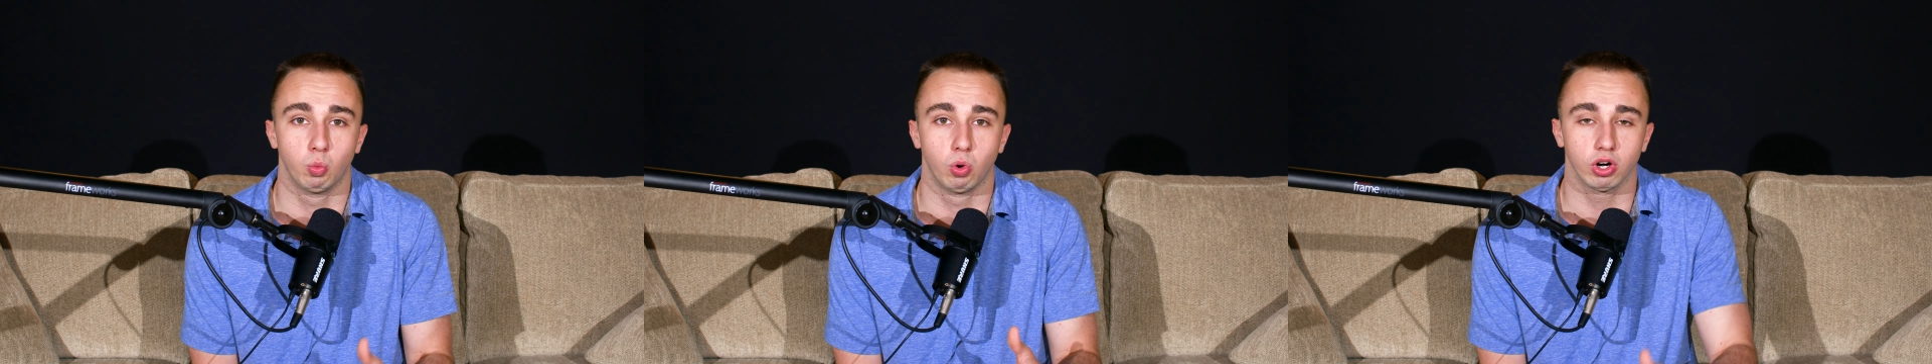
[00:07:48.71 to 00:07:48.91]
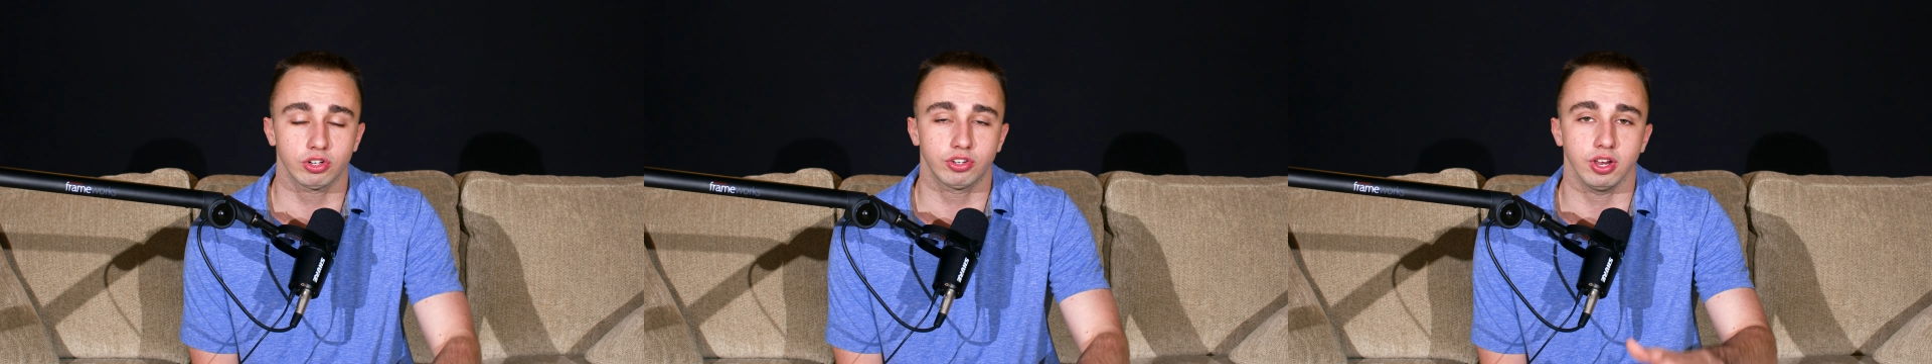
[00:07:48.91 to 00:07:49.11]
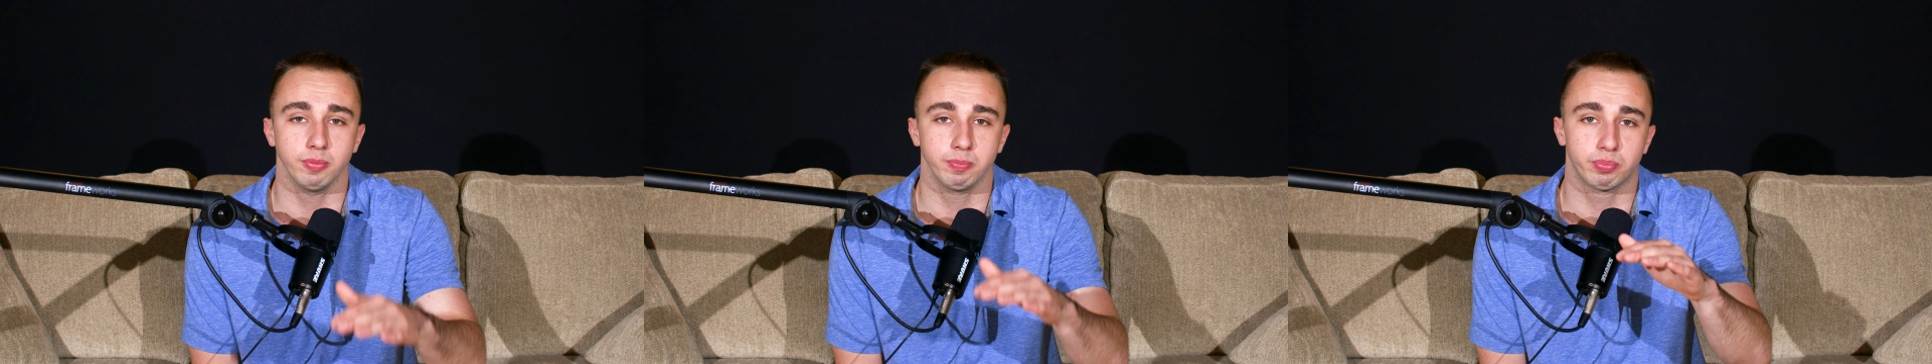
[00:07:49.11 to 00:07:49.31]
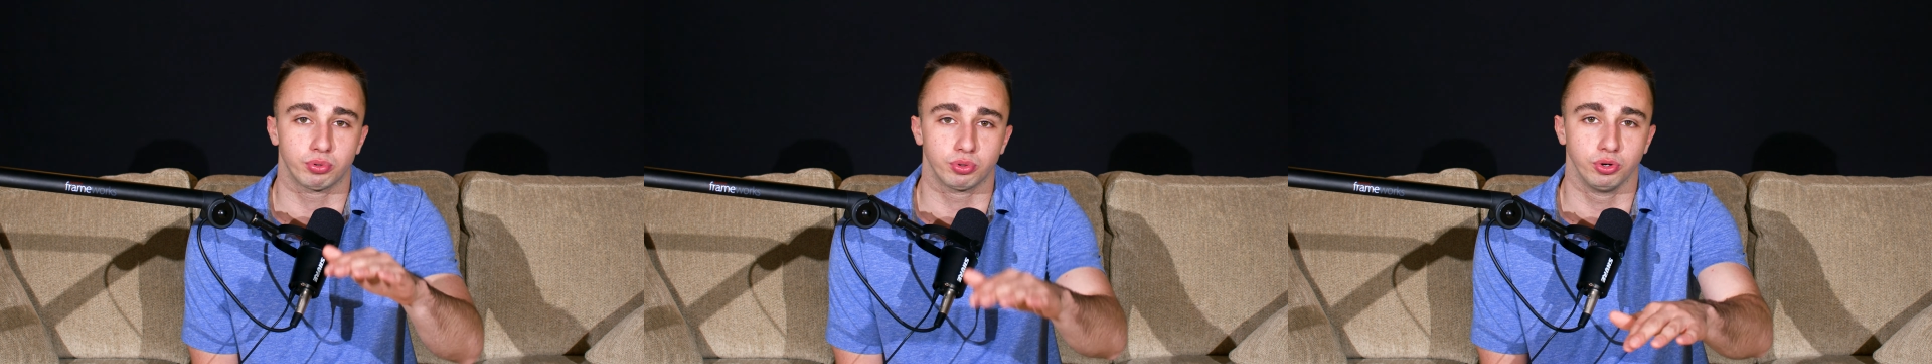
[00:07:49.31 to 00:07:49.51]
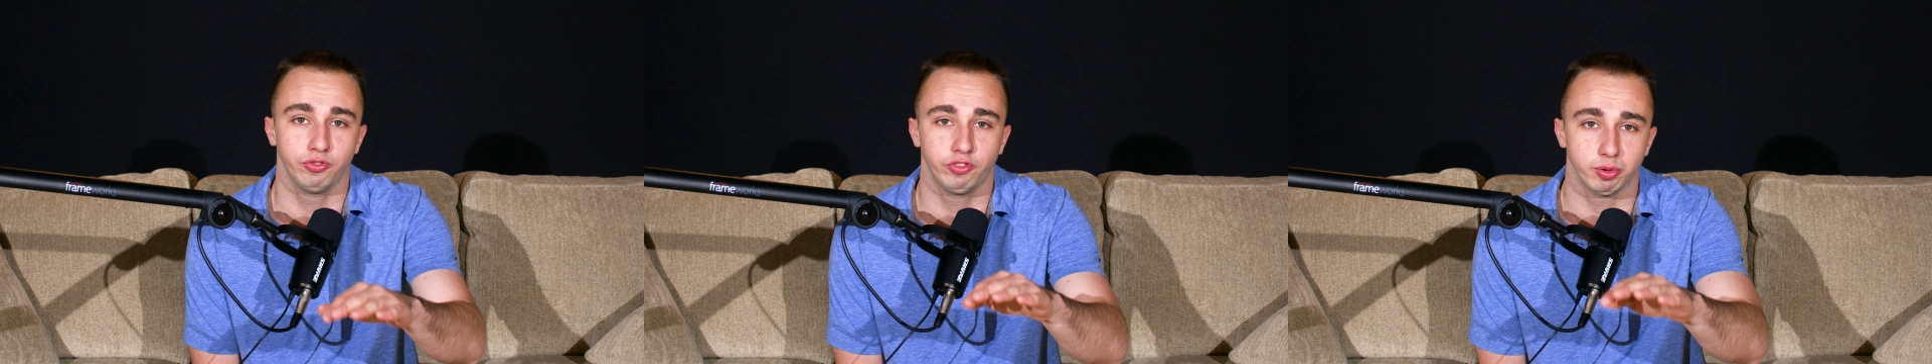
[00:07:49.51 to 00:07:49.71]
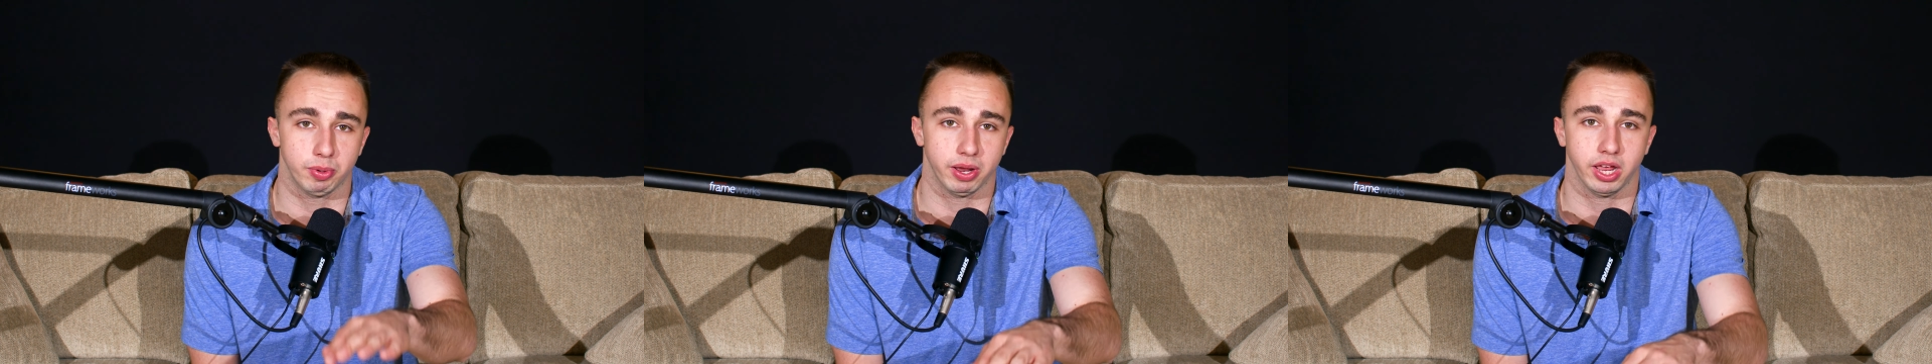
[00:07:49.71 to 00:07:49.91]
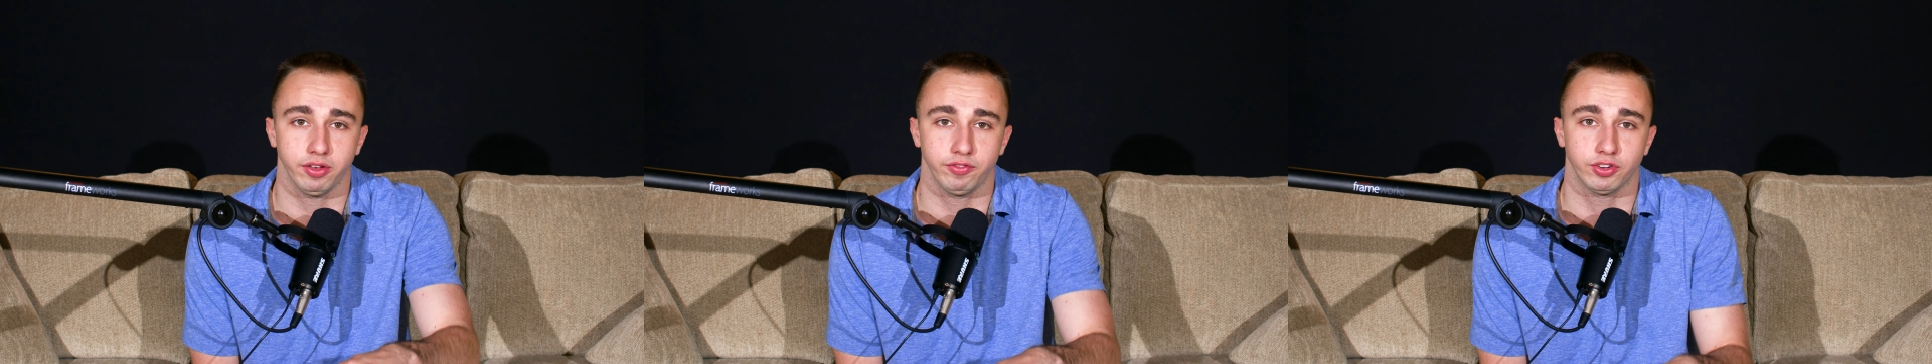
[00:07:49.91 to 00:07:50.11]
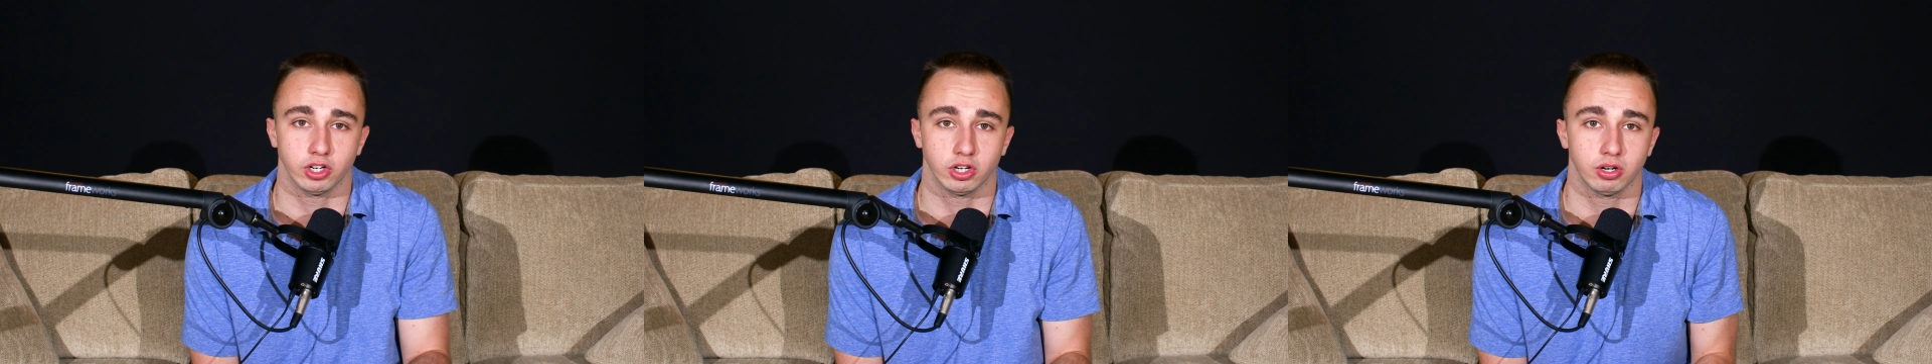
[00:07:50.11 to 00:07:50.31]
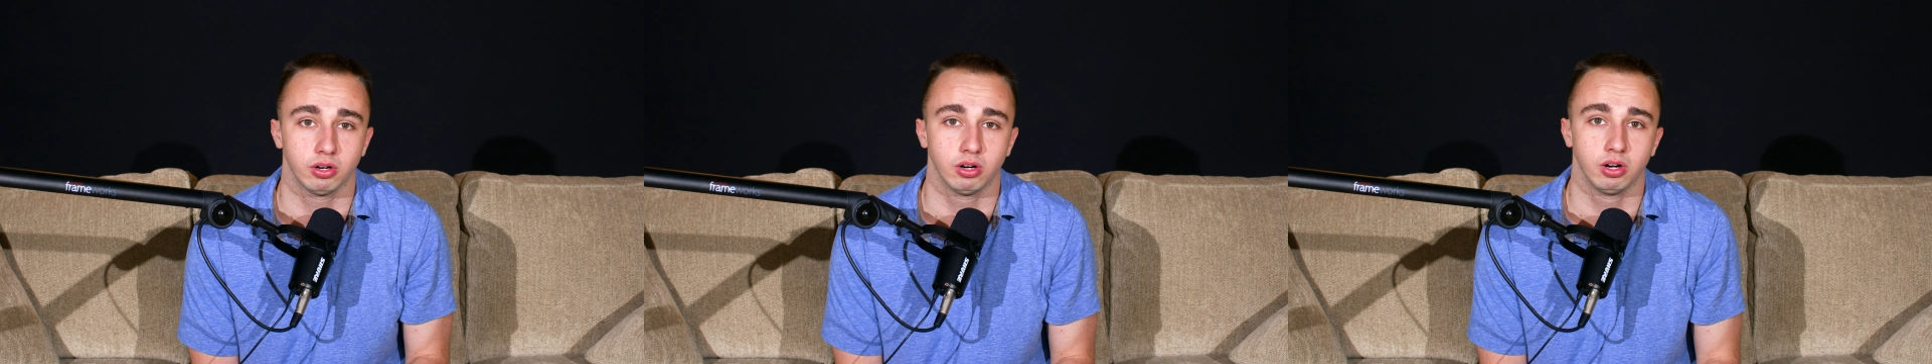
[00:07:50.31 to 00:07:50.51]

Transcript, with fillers: work to improve your behavior.